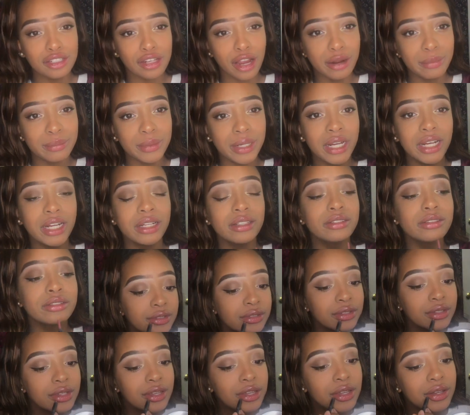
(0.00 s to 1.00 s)
sharpener.
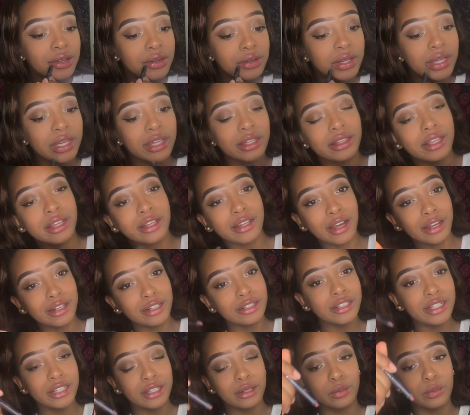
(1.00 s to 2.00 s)
Oh wait, that
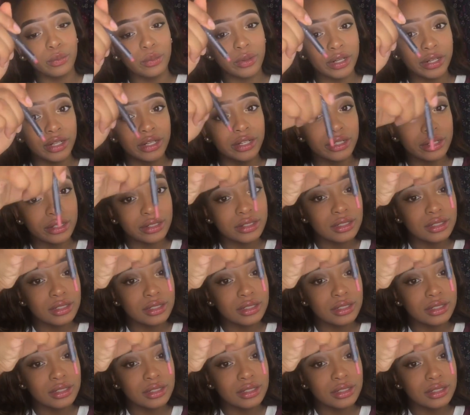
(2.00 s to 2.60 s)
kind of like works.